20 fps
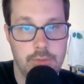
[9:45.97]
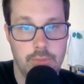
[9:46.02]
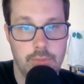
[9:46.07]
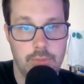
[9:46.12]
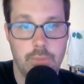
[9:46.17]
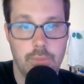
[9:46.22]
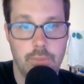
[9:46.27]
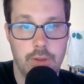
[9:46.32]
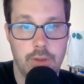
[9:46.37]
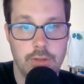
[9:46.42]

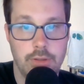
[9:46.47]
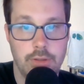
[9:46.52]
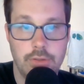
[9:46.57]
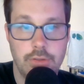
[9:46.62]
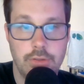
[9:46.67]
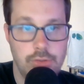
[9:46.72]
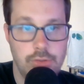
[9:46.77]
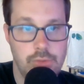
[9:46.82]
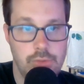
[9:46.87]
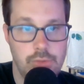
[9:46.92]
what
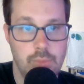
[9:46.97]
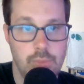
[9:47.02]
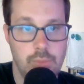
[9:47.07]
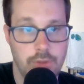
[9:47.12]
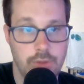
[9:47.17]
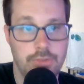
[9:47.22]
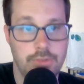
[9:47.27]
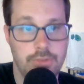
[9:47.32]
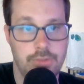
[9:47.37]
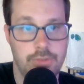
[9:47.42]
you
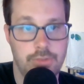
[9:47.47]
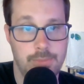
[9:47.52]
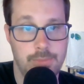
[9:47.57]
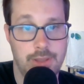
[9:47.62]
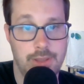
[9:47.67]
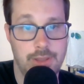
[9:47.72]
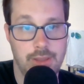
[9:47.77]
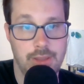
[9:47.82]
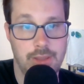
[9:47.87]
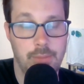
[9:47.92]
want to
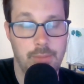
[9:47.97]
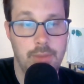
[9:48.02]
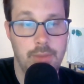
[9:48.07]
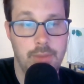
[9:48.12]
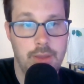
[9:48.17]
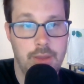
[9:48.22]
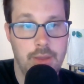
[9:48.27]
submit them